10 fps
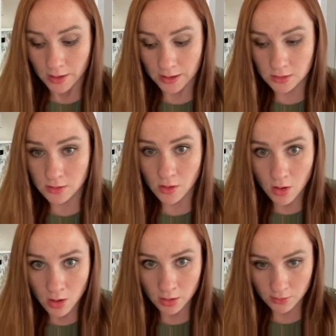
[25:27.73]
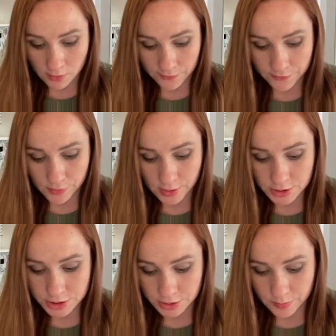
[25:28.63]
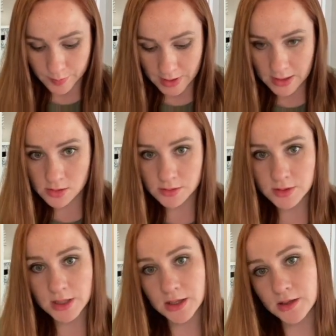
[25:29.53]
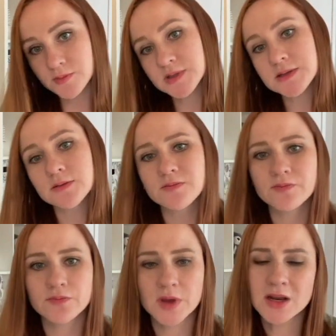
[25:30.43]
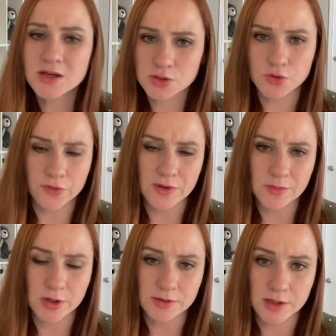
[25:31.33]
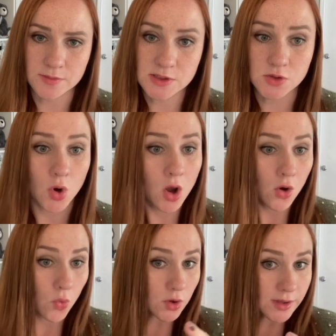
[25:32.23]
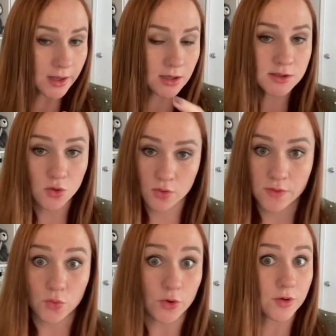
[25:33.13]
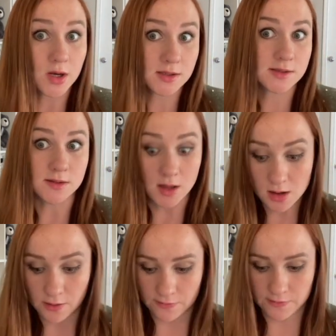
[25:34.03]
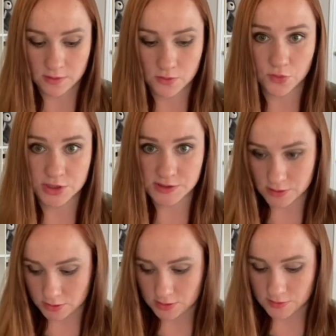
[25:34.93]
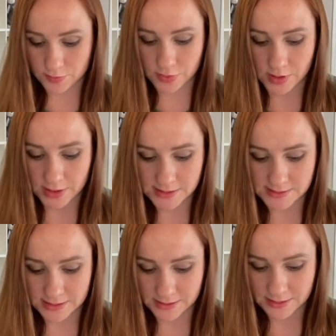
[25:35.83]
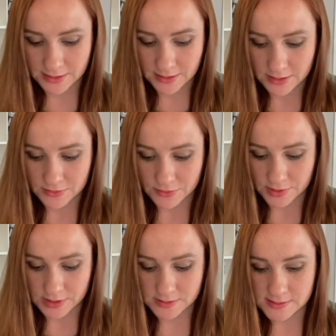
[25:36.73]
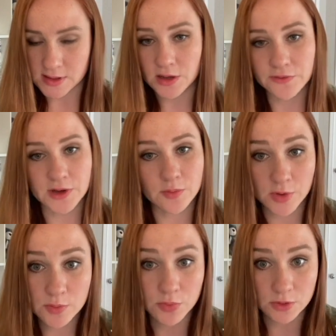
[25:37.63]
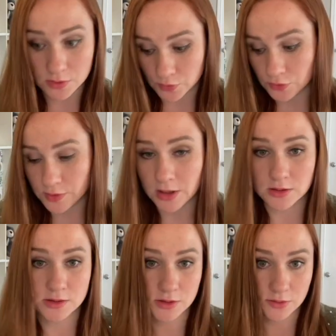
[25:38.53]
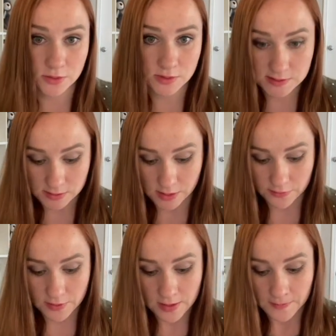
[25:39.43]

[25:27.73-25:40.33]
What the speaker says: A lot of Russian male names, and actually female names too, will end on the word Slav, which is not surprising, right? Slavic people will end on Slav.